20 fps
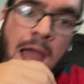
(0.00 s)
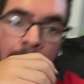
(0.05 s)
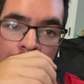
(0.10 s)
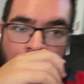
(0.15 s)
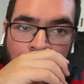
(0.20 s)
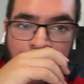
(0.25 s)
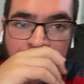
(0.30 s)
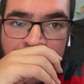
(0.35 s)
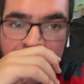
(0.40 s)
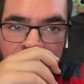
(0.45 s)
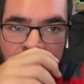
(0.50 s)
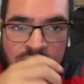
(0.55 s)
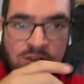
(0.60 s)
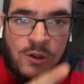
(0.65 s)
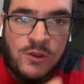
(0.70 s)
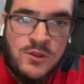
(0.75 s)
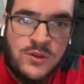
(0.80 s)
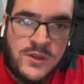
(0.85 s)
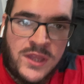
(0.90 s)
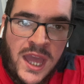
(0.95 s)
I'm going to
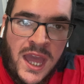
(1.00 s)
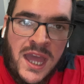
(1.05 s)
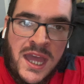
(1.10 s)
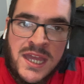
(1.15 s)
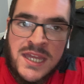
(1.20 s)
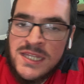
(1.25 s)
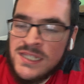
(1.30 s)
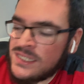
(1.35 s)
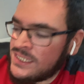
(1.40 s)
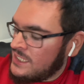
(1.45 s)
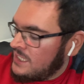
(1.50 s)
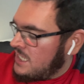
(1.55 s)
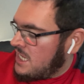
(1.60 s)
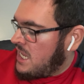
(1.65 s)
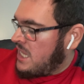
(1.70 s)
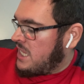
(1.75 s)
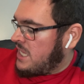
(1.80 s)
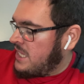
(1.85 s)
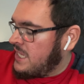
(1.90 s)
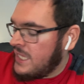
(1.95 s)
show you guys
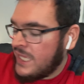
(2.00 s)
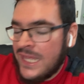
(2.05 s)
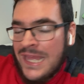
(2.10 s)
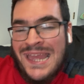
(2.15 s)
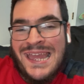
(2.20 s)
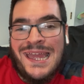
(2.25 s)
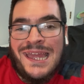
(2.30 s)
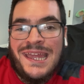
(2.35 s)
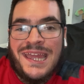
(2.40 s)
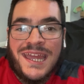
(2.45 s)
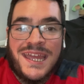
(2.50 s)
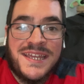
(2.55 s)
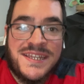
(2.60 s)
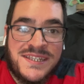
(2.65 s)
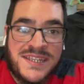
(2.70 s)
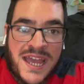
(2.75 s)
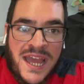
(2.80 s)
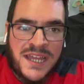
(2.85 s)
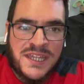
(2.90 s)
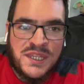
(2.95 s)
uh,
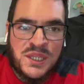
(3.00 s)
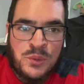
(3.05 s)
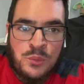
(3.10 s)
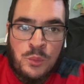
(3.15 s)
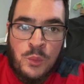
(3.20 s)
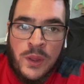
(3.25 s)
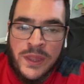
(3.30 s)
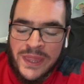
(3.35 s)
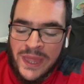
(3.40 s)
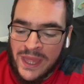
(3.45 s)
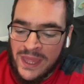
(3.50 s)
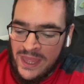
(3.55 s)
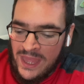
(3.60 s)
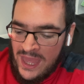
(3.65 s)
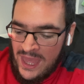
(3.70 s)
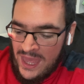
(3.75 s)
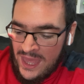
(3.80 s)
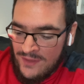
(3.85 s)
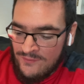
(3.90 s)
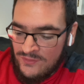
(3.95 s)
exactly what I
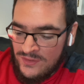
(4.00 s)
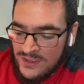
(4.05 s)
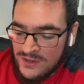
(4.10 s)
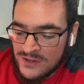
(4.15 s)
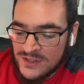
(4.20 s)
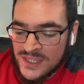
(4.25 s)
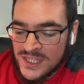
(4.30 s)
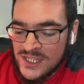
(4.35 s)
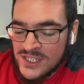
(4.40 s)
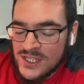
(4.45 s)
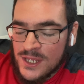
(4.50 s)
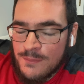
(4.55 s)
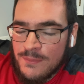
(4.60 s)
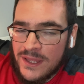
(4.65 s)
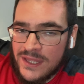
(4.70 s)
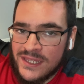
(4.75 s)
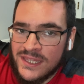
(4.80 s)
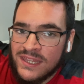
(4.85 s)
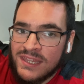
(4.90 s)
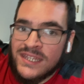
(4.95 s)
have here. These are
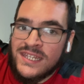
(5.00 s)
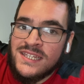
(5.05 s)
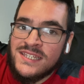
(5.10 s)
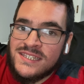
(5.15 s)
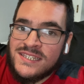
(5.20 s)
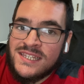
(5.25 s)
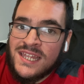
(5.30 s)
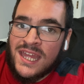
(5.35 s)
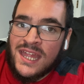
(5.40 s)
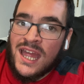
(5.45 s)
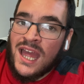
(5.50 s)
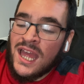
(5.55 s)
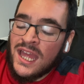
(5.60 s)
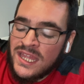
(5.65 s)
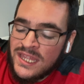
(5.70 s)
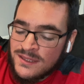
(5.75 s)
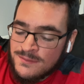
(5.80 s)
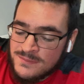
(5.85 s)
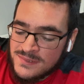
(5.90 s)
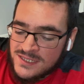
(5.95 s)
my elites that I
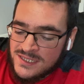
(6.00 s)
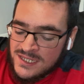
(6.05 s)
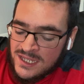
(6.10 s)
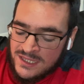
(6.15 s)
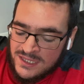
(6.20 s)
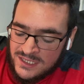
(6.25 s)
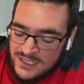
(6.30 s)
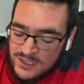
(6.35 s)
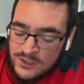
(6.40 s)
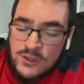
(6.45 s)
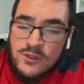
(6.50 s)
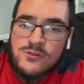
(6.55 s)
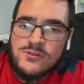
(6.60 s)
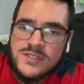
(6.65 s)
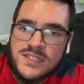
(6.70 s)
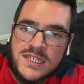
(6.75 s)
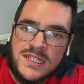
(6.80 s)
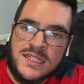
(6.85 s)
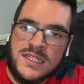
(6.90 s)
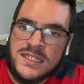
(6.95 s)
am selling,
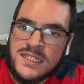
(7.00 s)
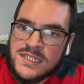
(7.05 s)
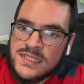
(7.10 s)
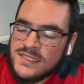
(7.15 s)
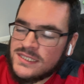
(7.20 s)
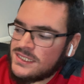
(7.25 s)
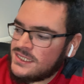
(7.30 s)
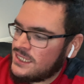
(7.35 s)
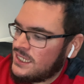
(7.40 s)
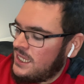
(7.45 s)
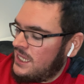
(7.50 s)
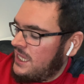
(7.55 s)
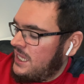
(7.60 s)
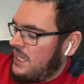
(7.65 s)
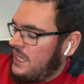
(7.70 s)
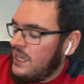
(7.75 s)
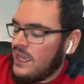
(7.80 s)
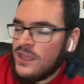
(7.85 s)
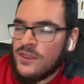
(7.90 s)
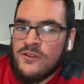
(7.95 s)
loose elites.
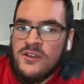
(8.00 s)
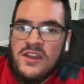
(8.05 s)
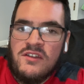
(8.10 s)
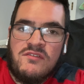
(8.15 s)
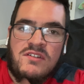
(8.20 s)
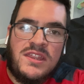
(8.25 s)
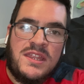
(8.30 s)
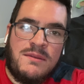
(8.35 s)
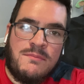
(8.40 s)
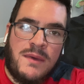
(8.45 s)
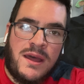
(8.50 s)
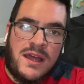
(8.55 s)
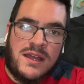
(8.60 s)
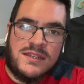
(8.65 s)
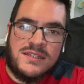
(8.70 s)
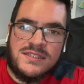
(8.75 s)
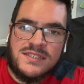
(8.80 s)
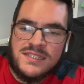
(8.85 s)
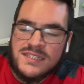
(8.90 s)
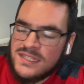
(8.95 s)
I don't have any
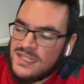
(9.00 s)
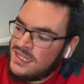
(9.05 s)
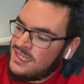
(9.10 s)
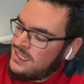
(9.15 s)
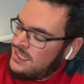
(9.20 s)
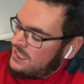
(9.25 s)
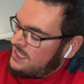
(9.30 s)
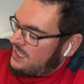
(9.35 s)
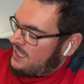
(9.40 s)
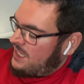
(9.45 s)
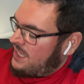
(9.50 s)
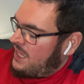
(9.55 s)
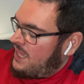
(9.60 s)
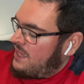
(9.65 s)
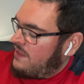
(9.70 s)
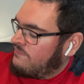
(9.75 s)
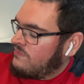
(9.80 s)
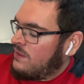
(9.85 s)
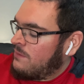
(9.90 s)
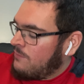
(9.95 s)
mocks. Uh, I
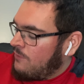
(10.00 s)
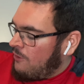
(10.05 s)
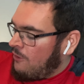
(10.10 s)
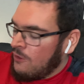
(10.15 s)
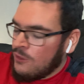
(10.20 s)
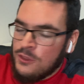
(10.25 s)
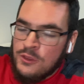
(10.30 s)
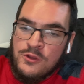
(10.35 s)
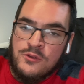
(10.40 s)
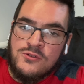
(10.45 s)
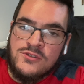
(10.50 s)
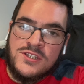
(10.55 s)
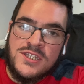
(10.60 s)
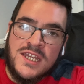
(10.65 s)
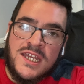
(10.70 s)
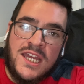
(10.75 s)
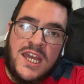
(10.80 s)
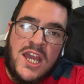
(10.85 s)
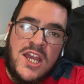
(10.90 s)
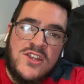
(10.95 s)
have them all loose.
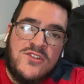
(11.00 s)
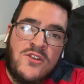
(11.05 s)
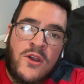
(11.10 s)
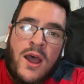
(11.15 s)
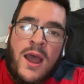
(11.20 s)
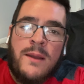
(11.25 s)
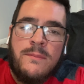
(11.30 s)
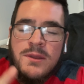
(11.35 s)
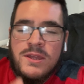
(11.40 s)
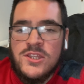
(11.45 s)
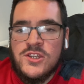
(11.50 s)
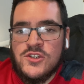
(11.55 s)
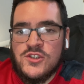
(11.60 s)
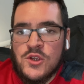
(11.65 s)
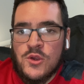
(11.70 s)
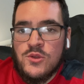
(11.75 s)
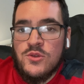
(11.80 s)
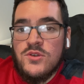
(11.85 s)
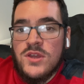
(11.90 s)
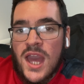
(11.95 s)
So I'm going to
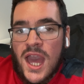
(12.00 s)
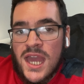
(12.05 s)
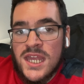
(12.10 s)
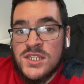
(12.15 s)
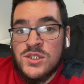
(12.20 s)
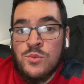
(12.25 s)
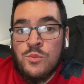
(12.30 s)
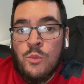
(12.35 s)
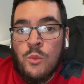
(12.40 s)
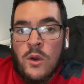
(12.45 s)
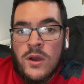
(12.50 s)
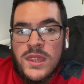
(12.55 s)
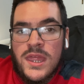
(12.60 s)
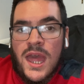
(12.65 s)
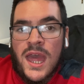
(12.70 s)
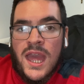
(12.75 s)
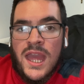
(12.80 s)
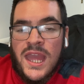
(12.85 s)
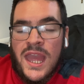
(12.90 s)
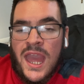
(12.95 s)
show you guys what
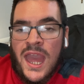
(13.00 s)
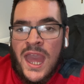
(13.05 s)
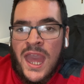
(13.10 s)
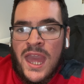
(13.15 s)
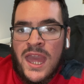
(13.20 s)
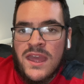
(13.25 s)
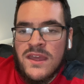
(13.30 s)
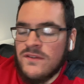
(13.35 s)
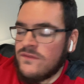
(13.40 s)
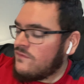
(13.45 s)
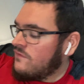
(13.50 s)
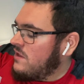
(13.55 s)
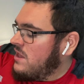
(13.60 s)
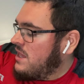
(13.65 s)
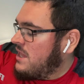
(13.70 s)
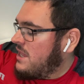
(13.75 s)
I have.